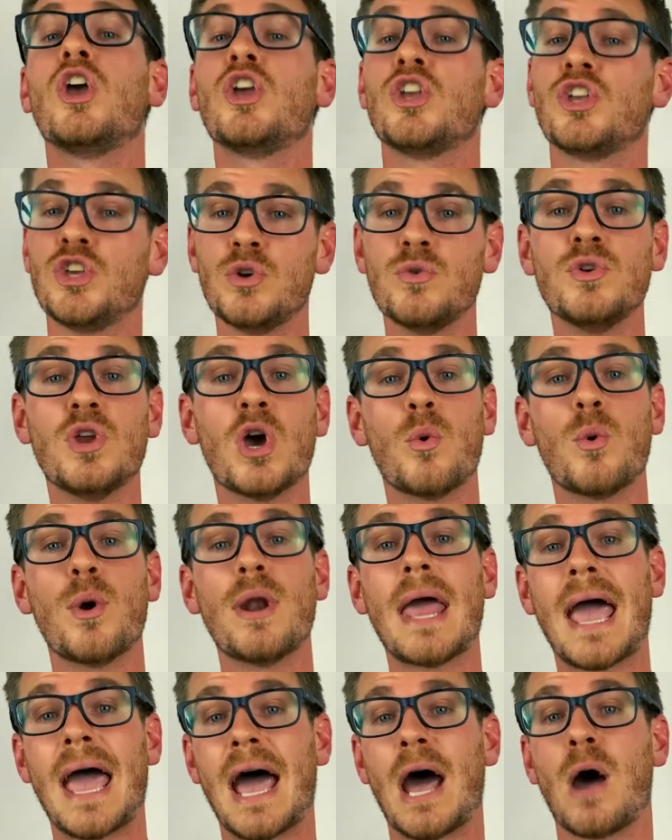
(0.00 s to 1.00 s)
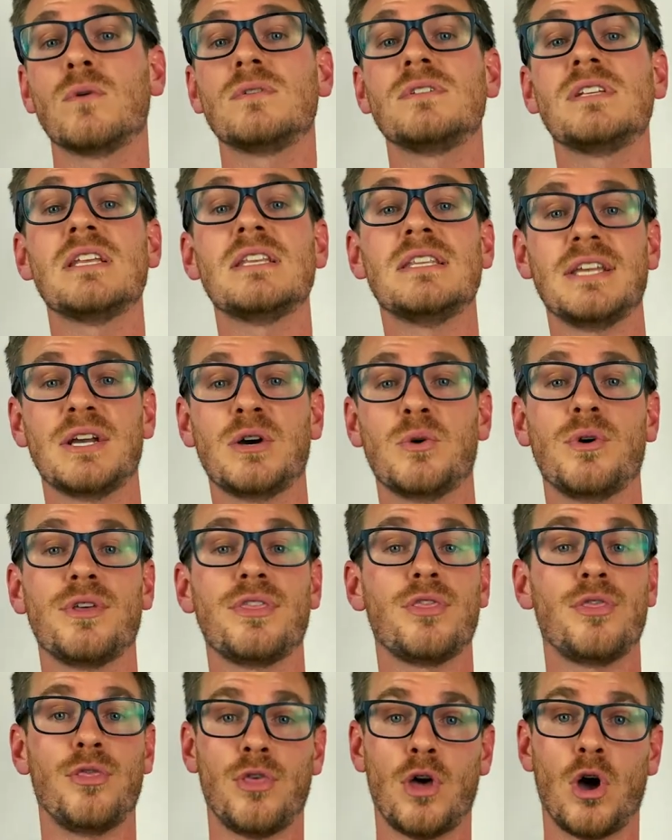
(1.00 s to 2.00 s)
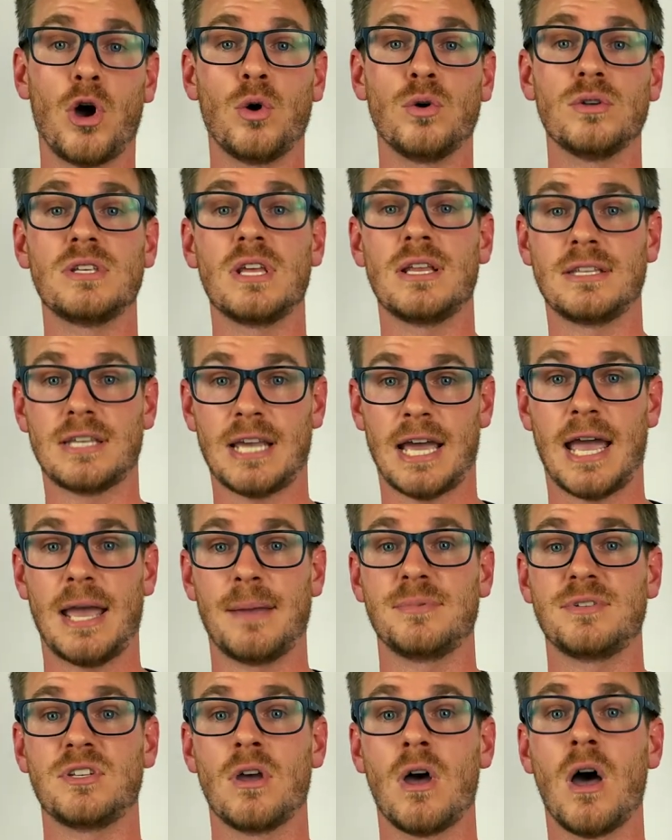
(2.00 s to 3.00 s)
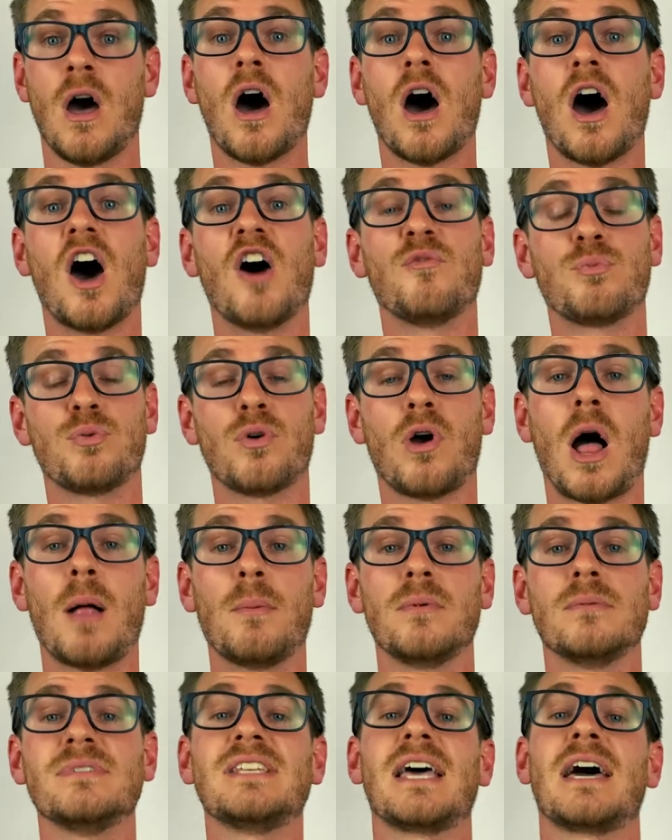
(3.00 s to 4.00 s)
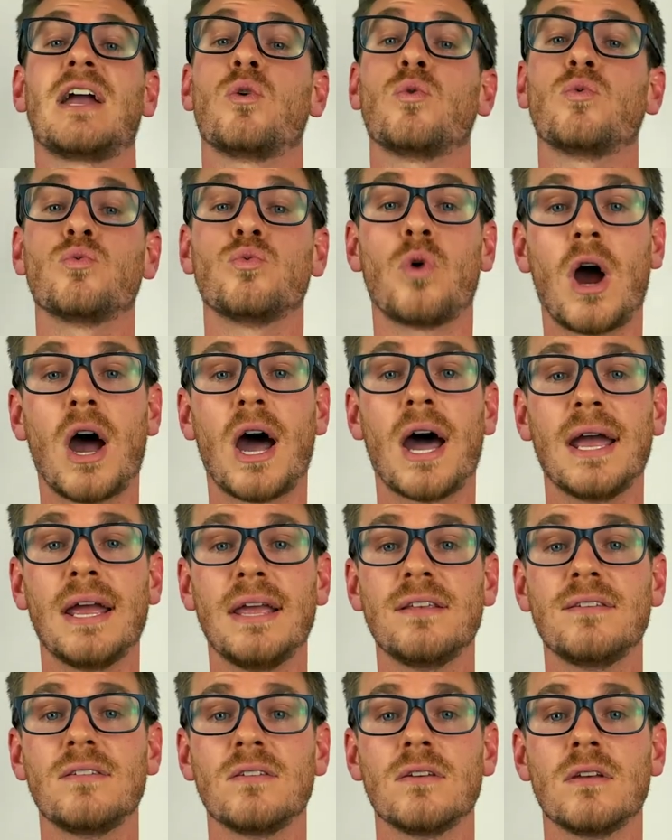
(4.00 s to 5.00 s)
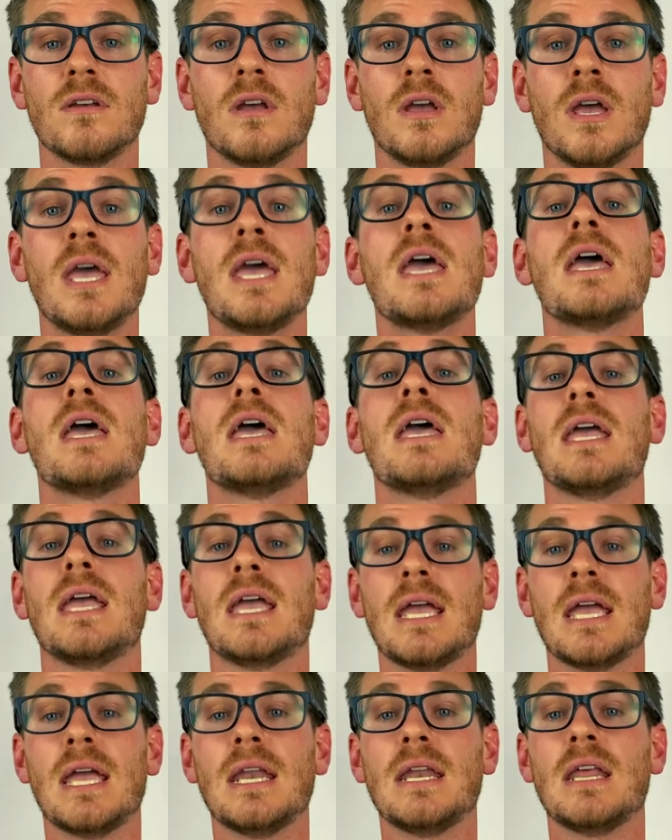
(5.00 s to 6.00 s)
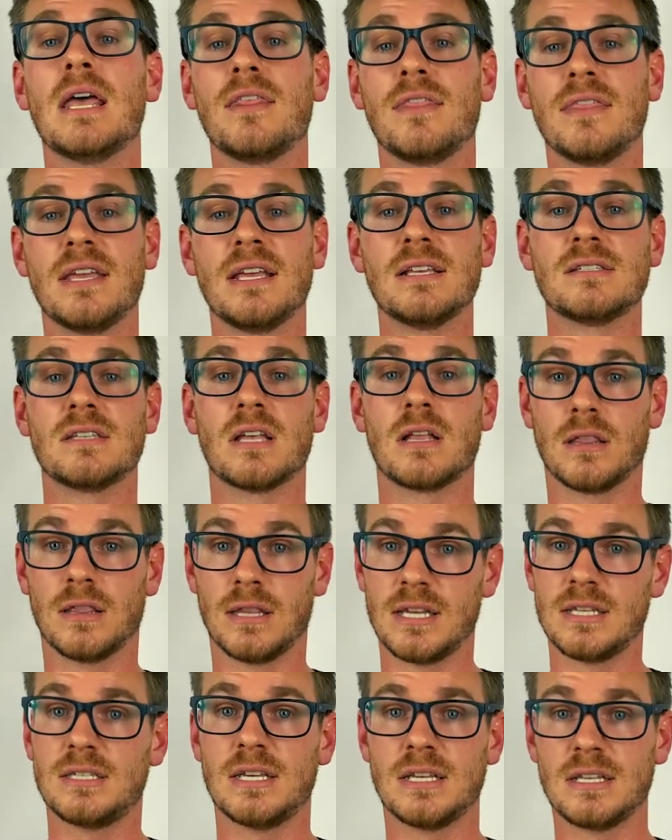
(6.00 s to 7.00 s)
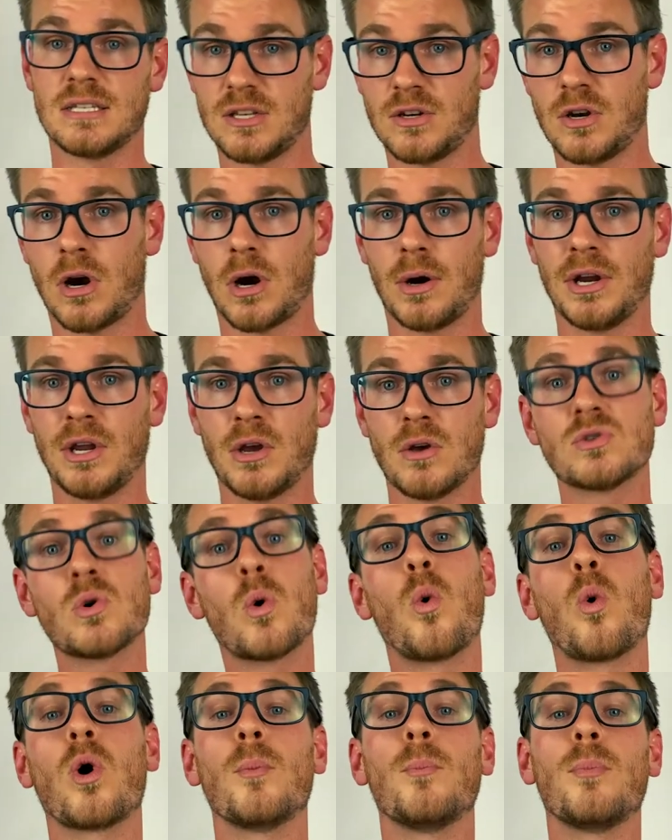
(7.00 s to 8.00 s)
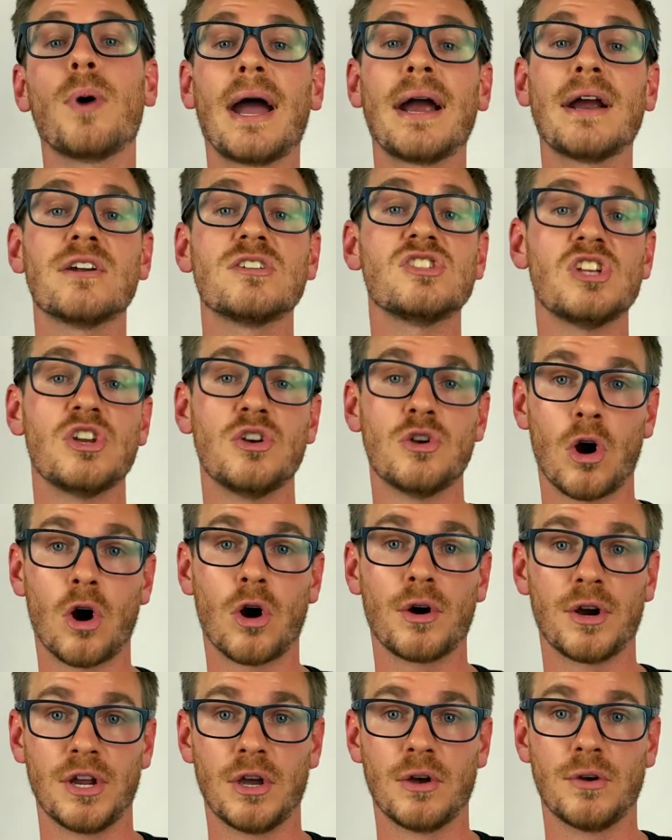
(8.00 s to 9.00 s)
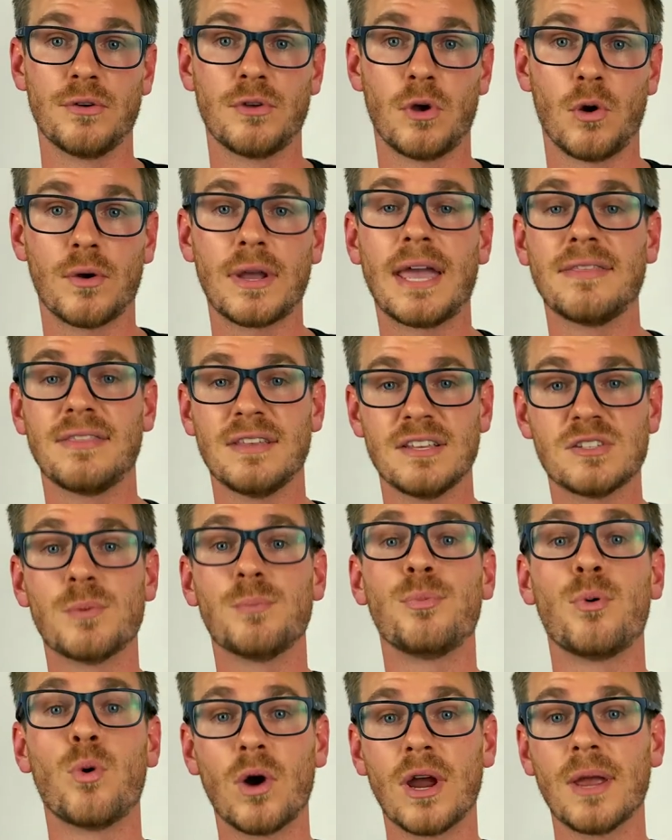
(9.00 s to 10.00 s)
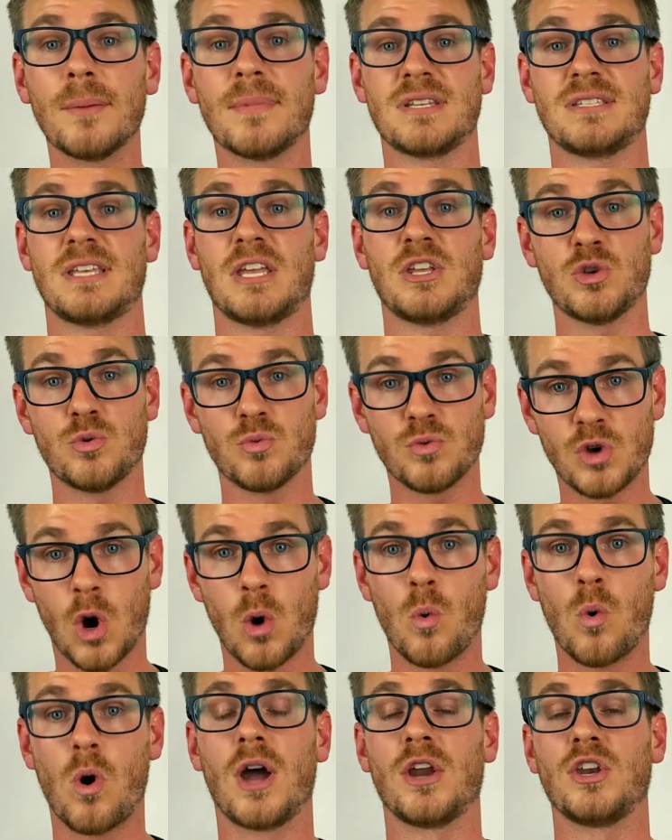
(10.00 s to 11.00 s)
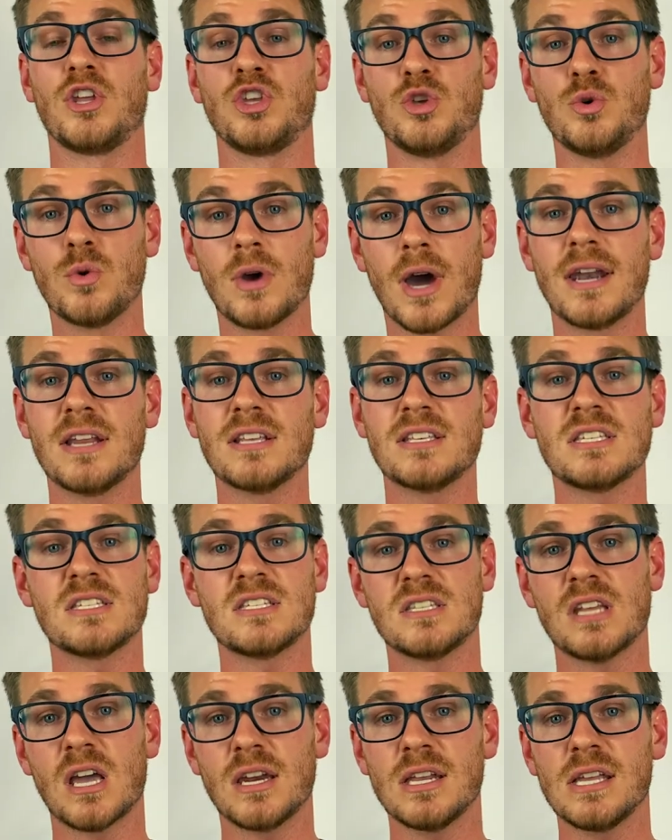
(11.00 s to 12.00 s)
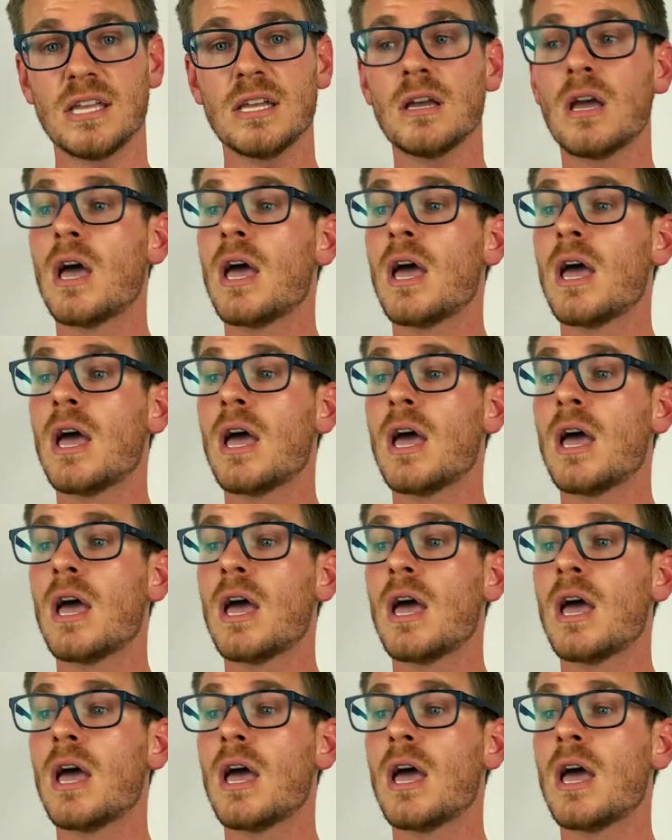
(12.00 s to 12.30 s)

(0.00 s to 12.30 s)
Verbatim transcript: You knowing how to deal with those types of problems that arise in these listing scenarios or buyer scenarios, okay? These appointments that you go on. You got to study